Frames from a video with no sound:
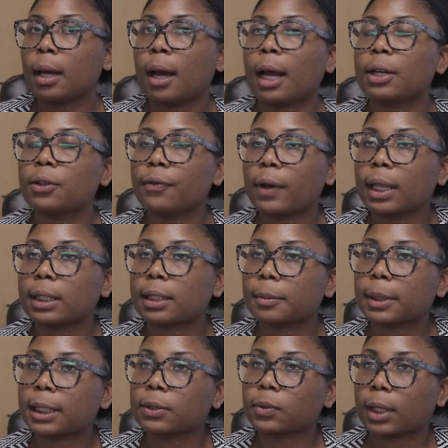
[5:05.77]
I do find that some
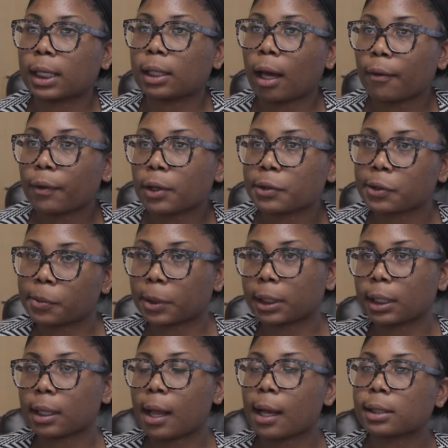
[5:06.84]
kids will like not finish their work
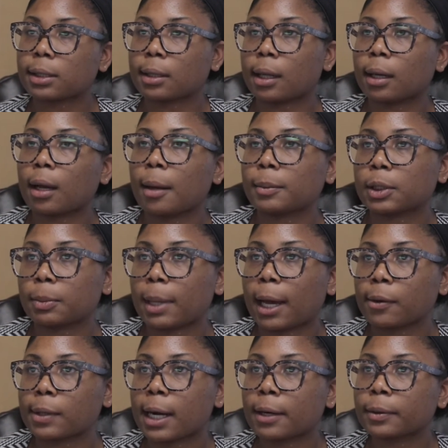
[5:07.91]
in class and then come to
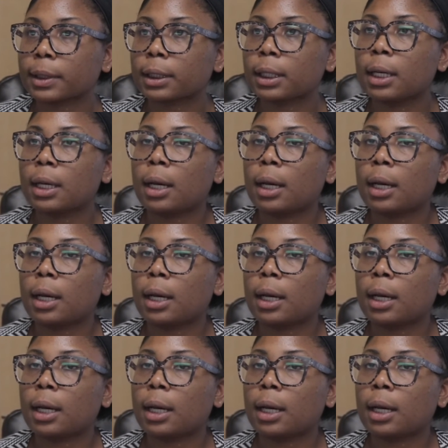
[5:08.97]
power hour.